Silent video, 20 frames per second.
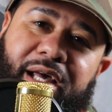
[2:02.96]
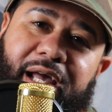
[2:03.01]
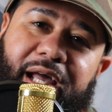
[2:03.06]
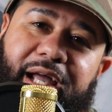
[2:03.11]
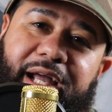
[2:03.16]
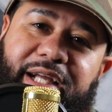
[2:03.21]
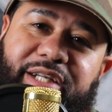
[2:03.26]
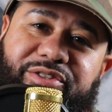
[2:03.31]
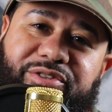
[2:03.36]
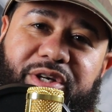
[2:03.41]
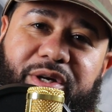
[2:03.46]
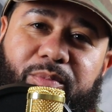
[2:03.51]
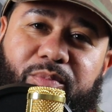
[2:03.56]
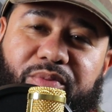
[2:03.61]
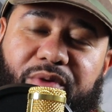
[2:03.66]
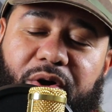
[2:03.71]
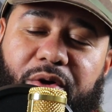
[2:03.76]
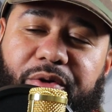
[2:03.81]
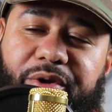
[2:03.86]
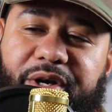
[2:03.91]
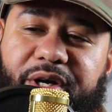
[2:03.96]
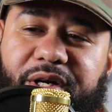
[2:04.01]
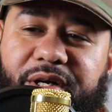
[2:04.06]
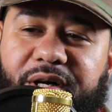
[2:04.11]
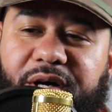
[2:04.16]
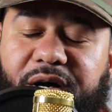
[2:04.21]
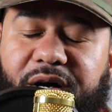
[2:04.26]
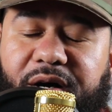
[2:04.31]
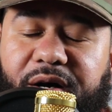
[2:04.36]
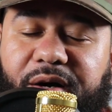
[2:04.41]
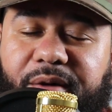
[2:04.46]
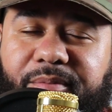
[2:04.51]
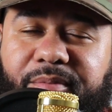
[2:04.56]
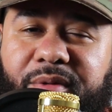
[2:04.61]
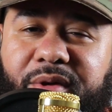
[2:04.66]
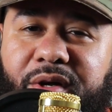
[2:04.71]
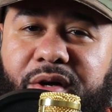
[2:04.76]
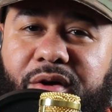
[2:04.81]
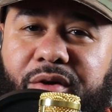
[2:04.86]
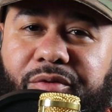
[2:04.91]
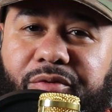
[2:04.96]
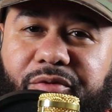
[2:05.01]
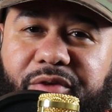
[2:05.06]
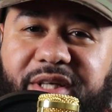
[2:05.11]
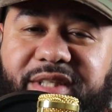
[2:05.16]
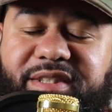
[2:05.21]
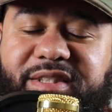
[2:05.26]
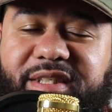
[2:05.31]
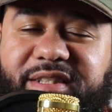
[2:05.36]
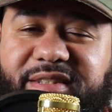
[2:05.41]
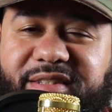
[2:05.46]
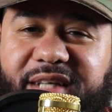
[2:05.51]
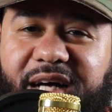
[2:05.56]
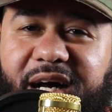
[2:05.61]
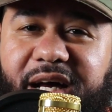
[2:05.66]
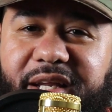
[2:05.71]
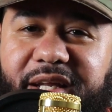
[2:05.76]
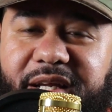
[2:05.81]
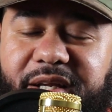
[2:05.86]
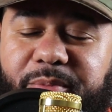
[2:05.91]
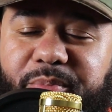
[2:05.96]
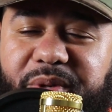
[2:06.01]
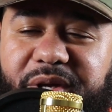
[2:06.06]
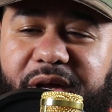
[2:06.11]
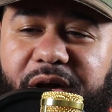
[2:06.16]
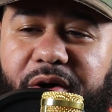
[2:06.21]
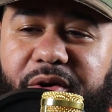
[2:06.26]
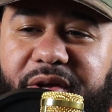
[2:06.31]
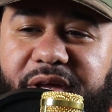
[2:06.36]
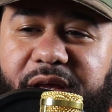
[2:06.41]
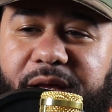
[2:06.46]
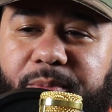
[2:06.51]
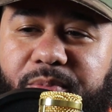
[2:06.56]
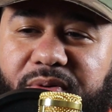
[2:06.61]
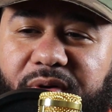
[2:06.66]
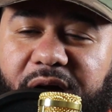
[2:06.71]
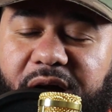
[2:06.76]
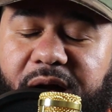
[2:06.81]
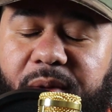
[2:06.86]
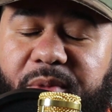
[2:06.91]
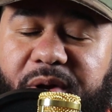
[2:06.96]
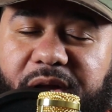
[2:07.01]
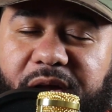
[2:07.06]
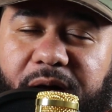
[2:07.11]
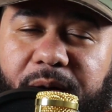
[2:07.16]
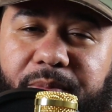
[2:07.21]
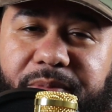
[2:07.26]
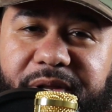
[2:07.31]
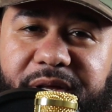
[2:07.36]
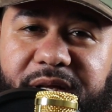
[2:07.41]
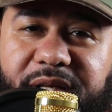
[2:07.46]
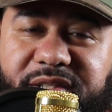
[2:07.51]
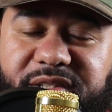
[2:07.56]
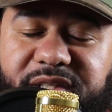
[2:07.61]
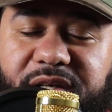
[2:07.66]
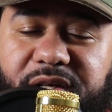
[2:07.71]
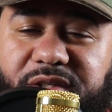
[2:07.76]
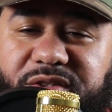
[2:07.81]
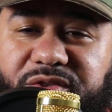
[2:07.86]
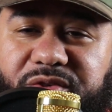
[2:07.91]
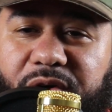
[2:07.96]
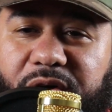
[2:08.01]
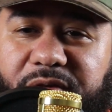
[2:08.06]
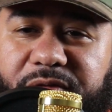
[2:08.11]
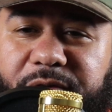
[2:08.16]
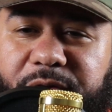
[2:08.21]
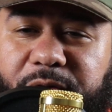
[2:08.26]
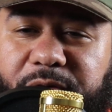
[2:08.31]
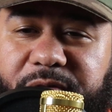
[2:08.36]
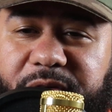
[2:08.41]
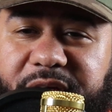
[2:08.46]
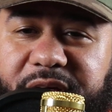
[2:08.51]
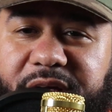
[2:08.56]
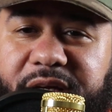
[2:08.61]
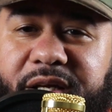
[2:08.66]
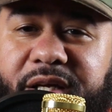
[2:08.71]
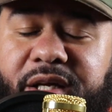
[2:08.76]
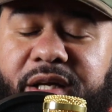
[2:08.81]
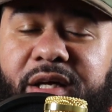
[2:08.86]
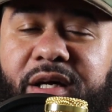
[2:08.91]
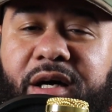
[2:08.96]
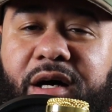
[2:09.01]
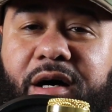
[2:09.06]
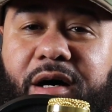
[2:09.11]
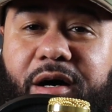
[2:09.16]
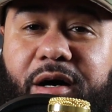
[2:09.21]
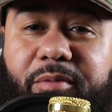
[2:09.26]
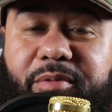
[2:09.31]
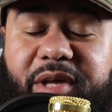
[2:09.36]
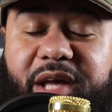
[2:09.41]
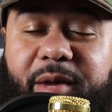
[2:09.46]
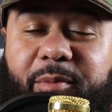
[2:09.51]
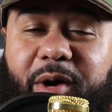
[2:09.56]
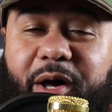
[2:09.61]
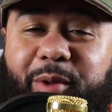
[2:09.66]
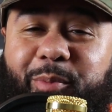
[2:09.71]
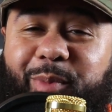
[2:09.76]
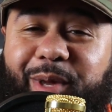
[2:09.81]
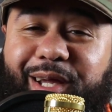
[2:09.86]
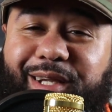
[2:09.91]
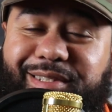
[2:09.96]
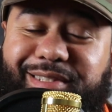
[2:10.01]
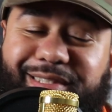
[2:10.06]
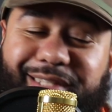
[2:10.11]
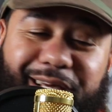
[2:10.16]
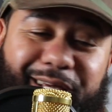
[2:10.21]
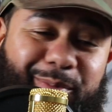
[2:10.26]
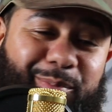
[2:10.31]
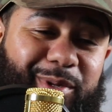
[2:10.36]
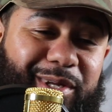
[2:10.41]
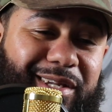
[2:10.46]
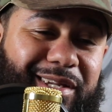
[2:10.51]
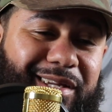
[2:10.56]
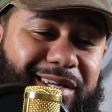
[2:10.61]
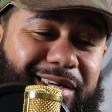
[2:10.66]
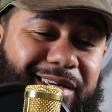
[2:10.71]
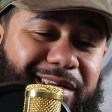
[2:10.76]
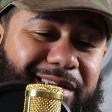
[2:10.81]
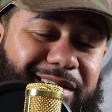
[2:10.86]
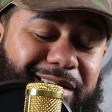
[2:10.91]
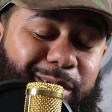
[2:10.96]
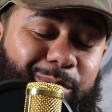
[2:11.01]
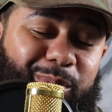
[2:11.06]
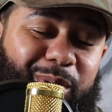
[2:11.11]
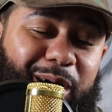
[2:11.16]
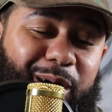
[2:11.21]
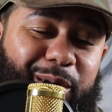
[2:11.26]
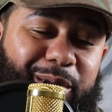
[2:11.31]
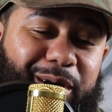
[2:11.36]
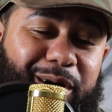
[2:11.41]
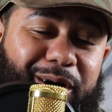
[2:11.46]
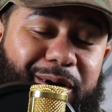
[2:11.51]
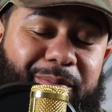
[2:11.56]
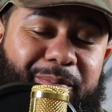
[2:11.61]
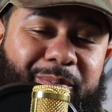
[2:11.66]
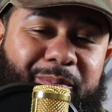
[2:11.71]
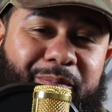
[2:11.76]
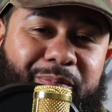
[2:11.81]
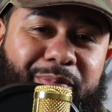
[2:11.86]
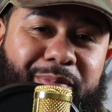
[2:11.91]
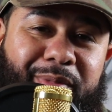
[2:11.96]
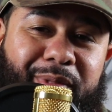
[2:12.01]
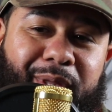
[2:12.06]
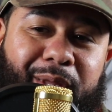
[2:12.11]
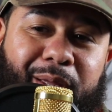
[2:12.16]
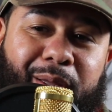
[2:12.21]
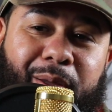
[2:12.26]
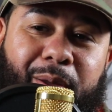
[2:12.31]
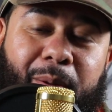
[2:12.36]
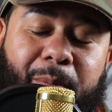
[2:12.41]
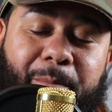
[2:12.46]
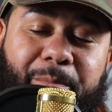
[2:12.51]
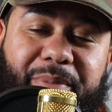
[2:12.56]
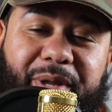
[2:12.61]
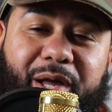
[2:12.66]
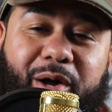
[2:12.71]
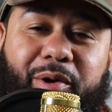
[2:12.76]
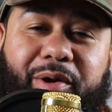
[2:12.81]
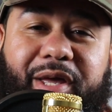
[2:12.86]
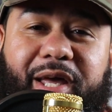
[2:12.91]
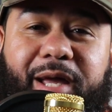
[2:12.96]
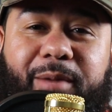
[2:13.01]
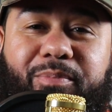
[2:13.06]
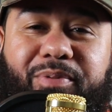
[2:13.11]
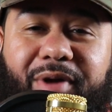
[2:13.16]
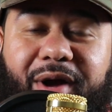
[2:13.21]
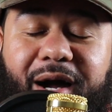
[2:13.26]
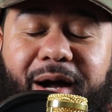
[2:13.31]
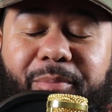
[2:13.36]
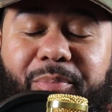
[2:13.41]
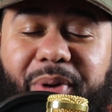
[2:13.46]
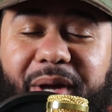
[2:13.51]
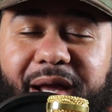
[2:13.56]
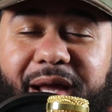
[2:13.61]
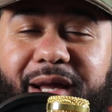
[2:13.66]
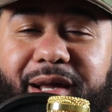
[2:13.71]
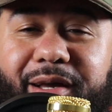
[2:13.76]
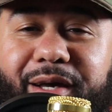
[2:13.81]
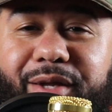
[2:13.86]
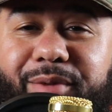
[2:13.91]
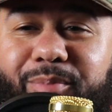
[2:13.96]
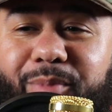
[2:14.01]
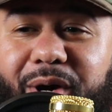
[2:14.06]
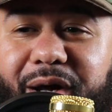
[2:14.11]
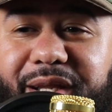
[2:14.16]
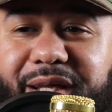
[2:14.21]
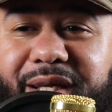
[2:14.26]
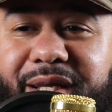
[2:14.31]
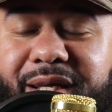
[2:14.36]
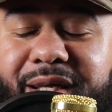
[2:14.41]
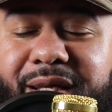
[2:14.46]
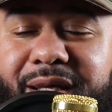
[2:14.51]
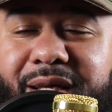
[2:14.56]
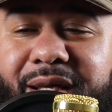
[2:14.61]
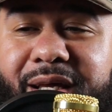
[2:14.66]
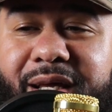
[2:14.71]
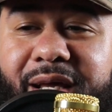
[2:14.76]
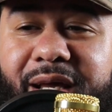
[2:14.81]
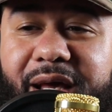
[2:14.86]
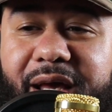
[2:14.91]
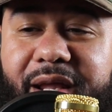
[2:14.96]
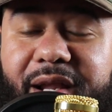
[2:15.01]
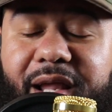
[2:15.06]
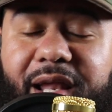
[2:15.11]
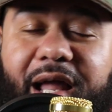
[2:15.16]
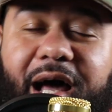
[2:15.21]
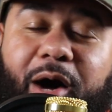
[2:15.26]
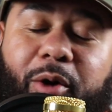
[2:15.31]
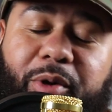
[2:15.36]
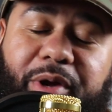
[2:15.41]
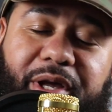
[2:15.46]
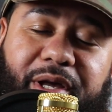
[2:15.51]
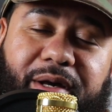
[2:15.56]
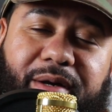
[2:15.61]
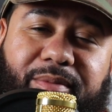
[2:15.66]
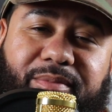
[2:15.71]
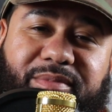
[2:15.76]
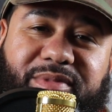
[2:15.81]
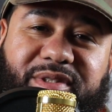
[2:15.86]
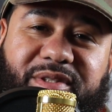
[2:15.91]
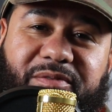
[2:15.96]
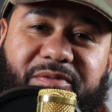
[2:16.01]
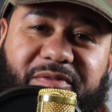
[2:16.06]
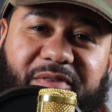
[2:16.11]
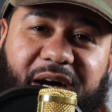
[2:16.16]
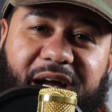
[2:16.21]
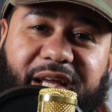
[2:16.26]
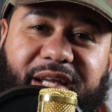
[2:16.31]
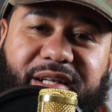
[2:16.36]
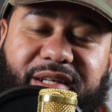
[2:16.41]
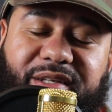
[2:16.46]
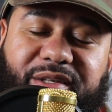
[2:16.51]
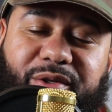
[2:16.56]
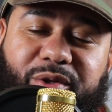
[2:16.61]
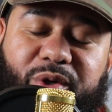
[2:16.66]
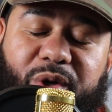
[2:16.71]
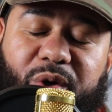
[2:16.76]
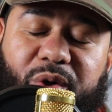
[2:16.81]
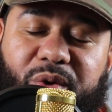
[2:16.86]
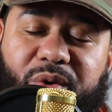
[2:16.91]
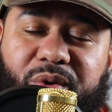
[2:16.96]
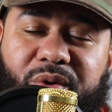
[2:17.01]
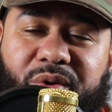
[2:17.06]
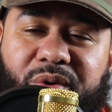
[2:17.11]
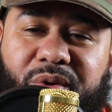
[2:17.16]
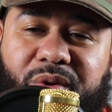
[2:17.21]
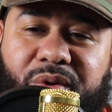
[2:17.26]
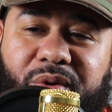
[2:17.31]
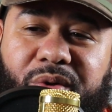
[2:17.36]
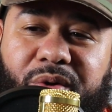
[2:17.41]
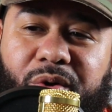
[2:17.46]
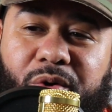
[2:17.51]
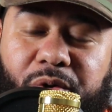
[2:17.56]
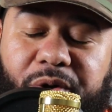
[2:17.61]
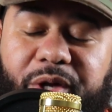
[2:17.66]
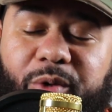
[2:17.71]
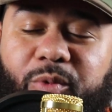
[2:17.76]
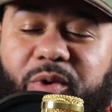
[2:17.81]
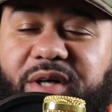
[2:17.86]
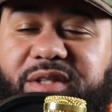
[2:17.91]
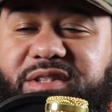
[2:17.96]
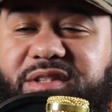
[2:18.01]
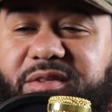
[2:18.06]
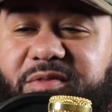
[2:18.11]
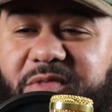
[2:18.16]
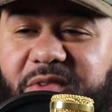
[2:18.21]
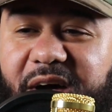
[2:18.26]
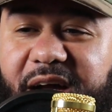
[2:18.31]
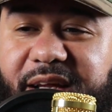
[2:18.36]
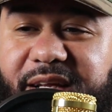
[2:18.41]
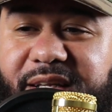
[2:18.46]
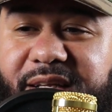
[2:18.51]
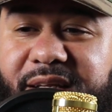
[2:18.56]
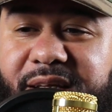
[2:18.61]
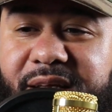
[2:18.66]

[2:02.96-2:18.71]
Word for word: Adrien Broner, um, recent signee to BLK Prime, accompanying Terence Crawford over there, um, came out and made a statement about um, BLK Prime paying good money and allowing him to fight, you know, who he wants to fight.